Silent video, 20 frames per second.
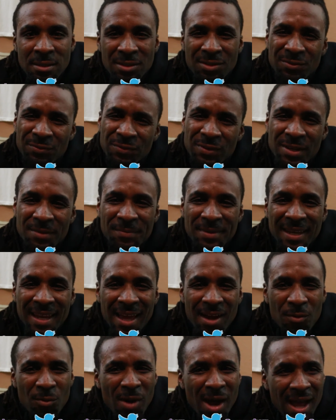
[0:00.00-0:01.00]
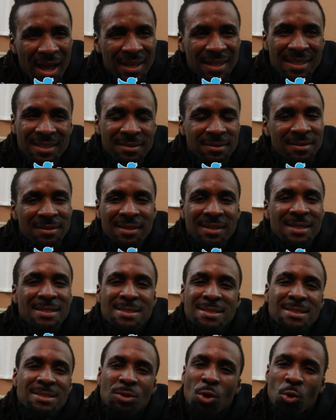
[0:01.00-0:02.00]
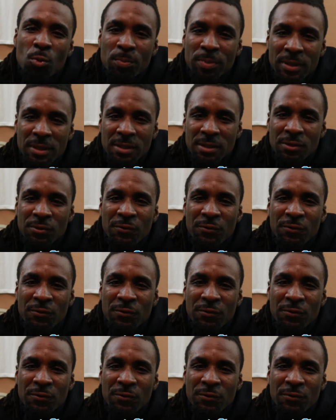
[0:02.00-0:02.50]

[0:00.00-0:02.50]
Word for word: You feel me? Like why? That it's stupid.